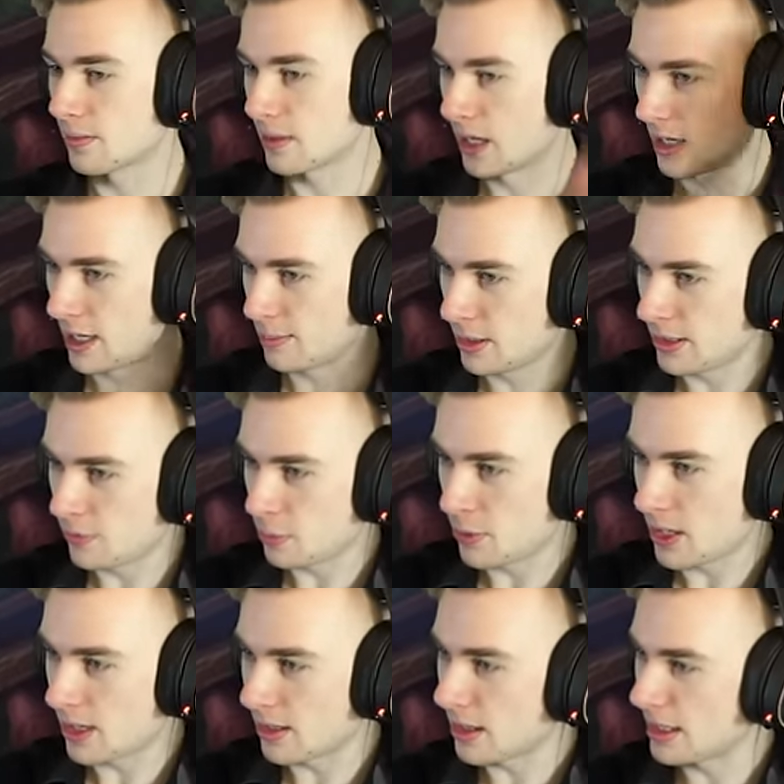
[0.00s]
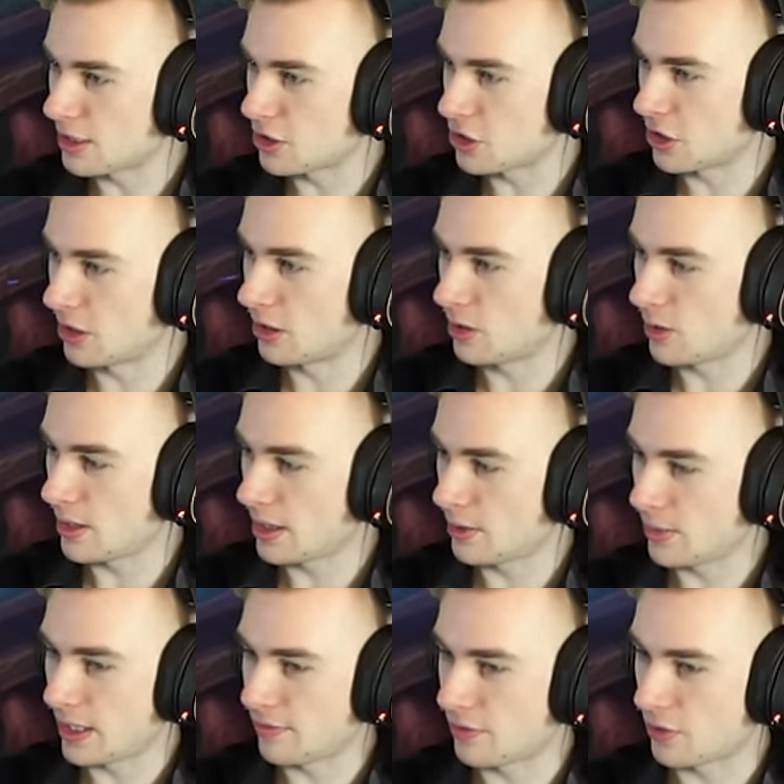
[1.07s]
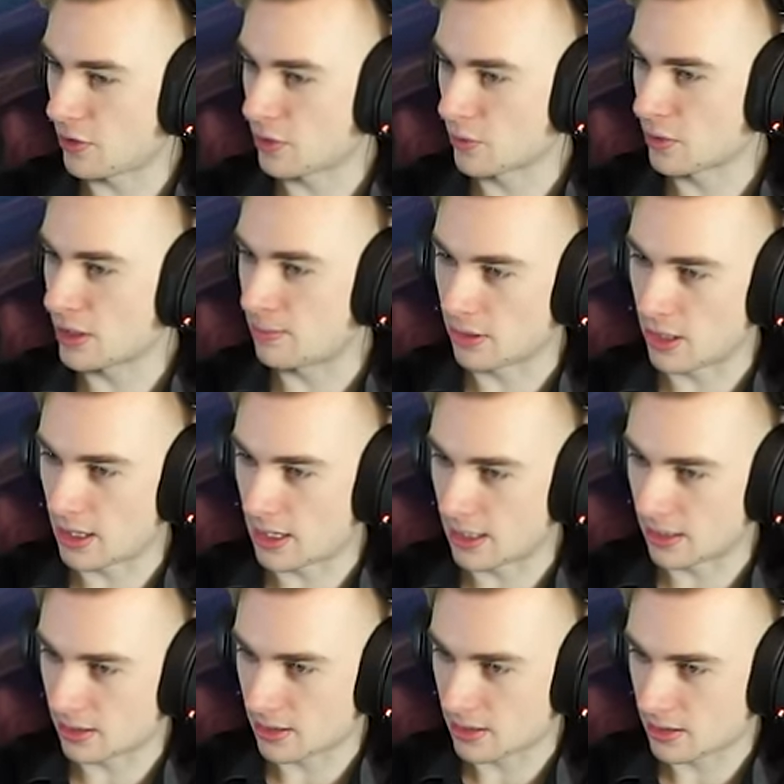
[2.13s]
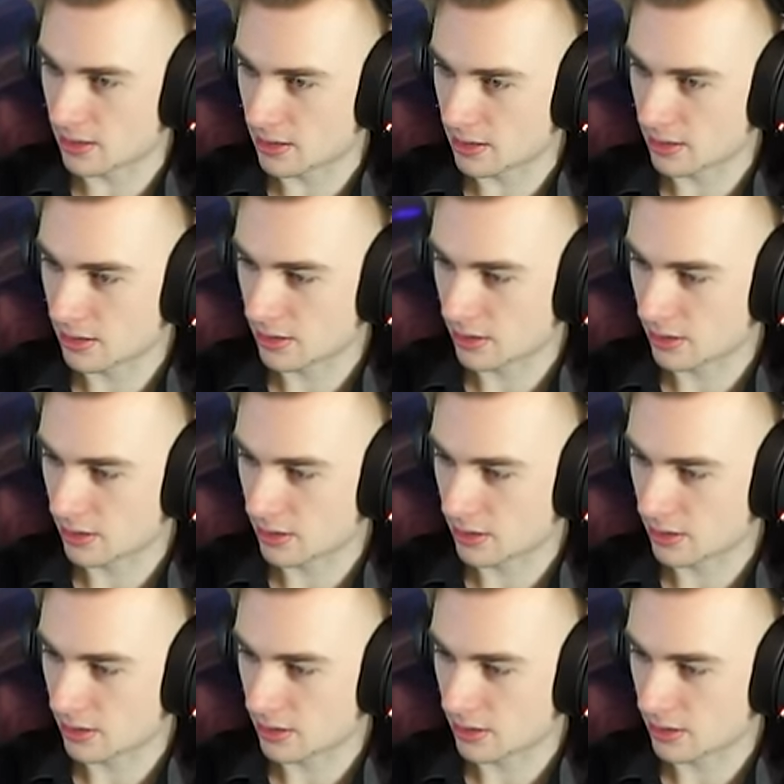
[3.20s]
Uh, I believe we block like so, then we have three blocks